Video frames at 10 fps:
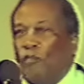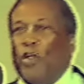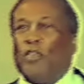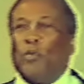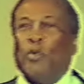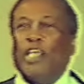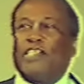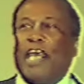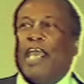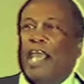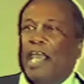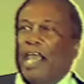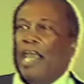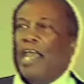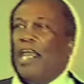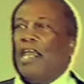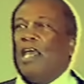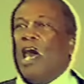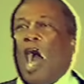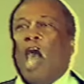Further, we say,
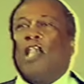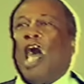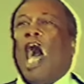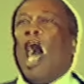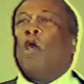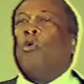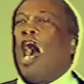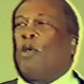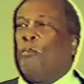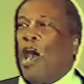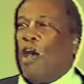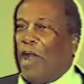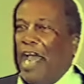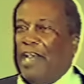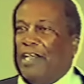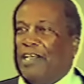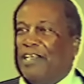Allah Akbar, right?